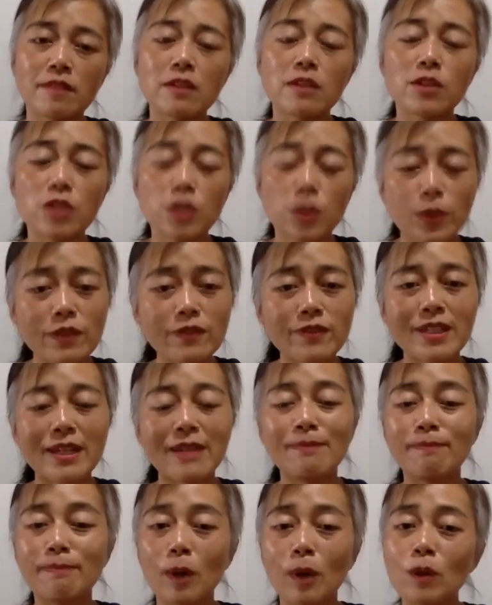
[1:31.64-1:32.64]
Swift
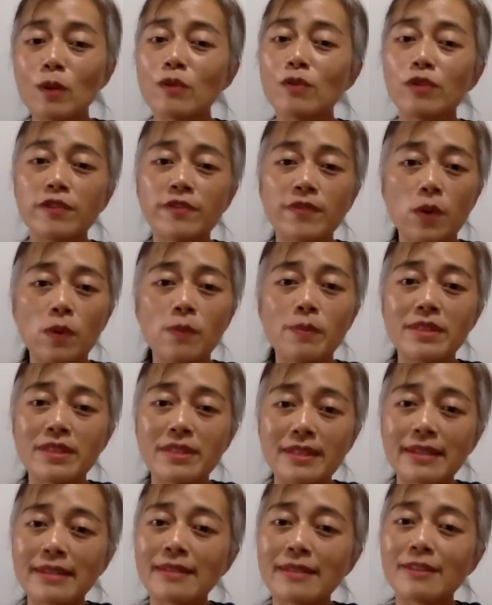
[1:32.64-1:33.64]
and bold reform is
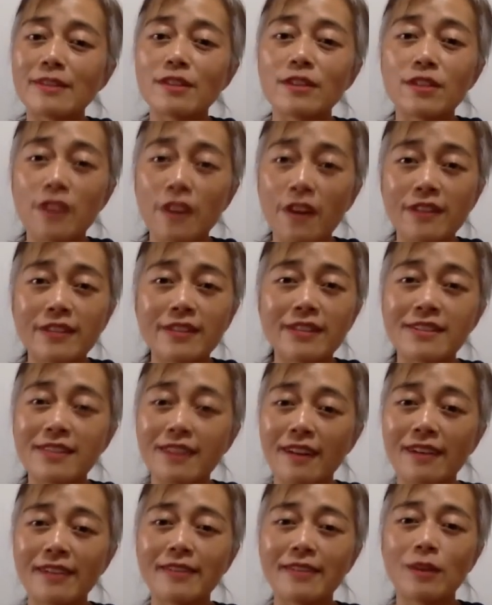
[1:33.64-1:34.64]
needed to turn the
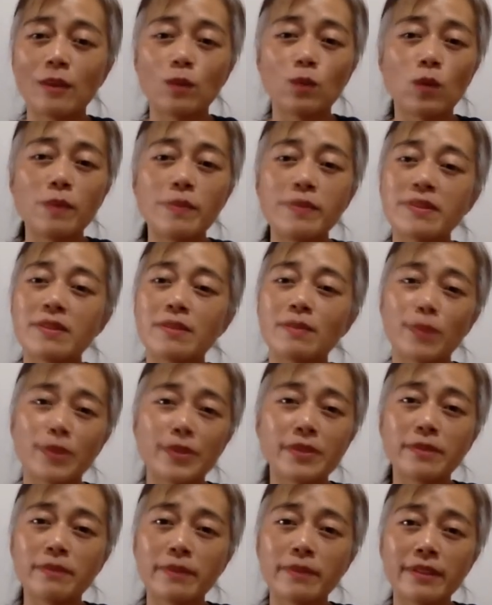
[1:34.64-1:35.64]
tide on women's
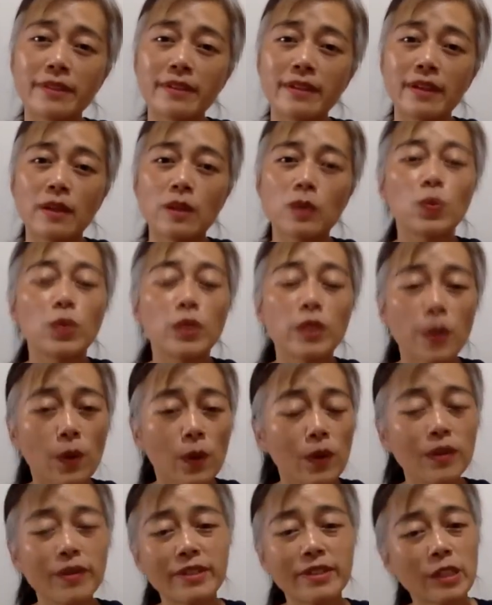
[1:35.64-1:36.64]
imprisonment. We
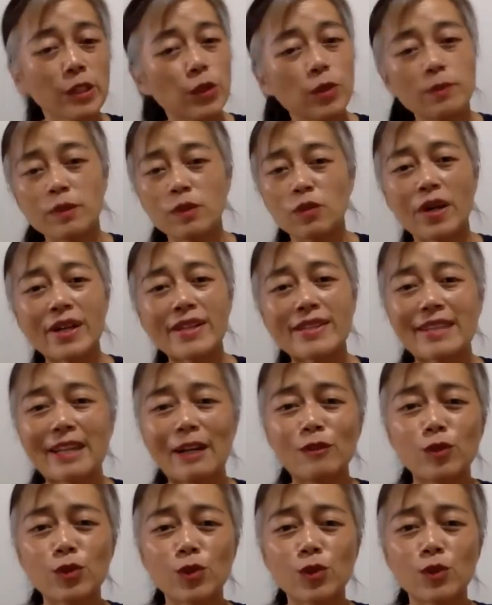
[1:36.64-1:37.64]
call on the Human Rights
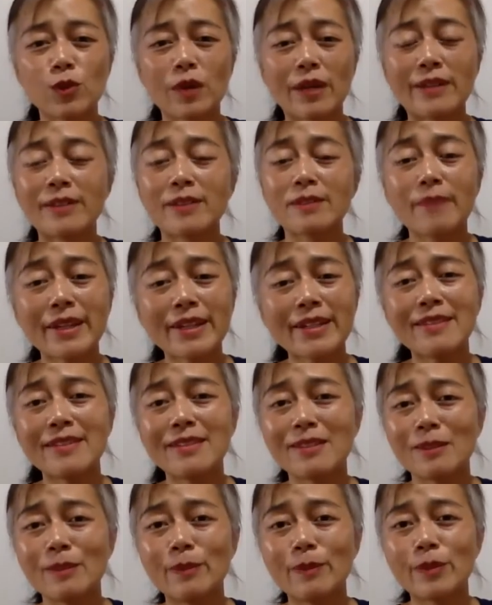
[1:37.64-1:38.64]
Council and its
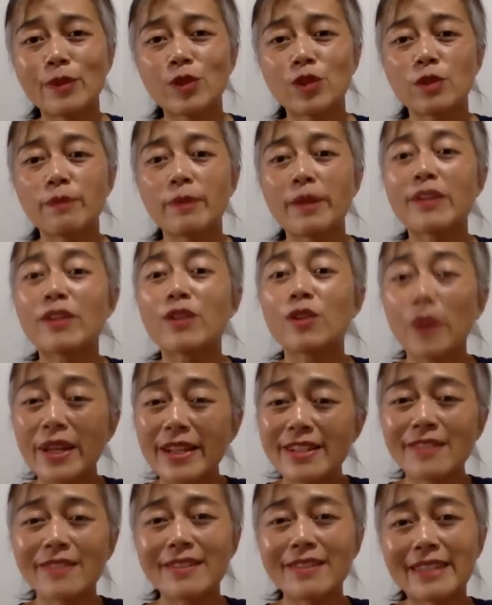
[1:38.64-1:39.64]
mechanisms to pay
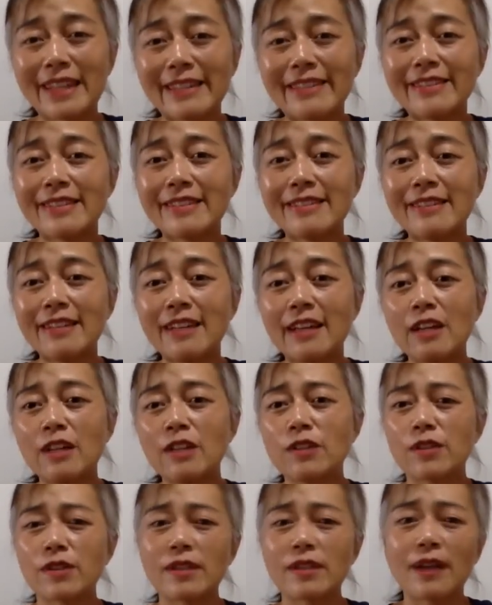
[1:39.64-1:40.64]
greater attention
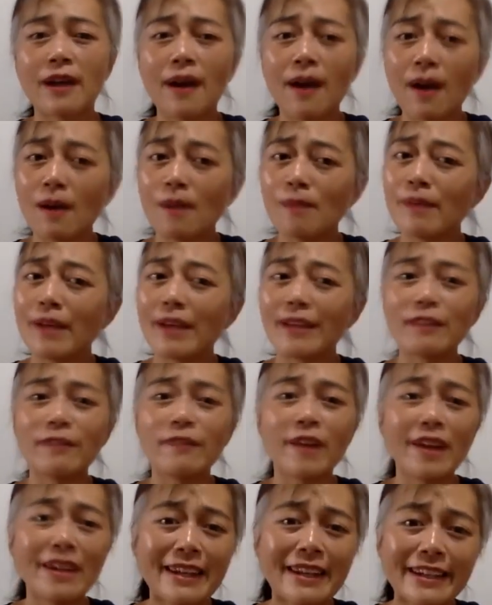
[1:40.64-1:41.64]
to the harm and the
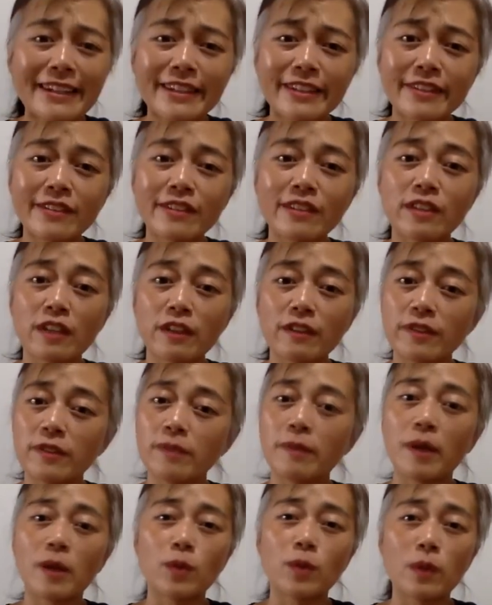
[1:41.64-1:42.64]
violations
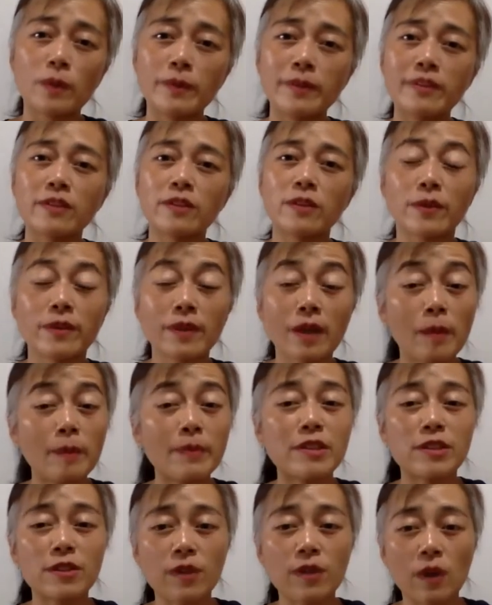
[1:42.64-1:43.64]
suffered by women who come
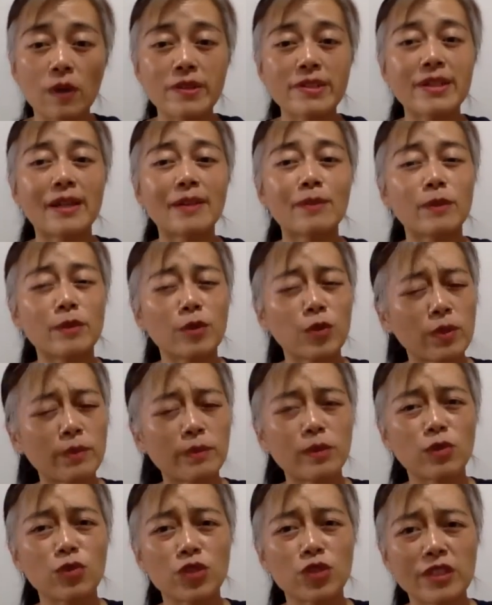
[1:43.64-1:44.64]
into contact with
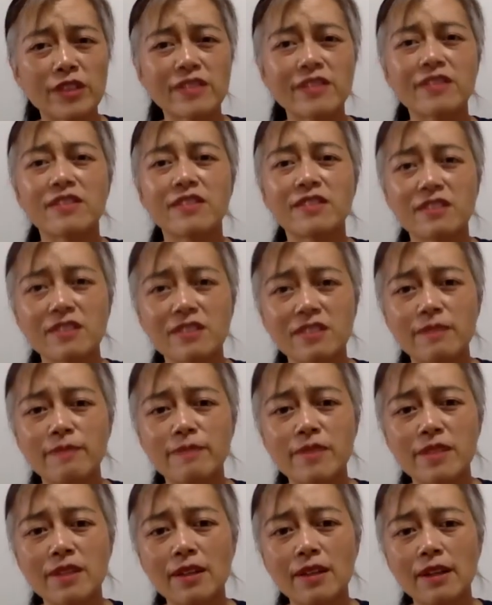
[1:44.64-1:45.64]
criminal justice
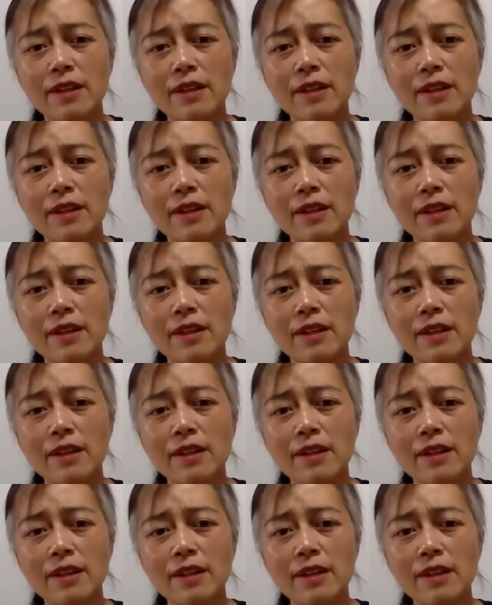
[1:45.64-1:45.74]
systems,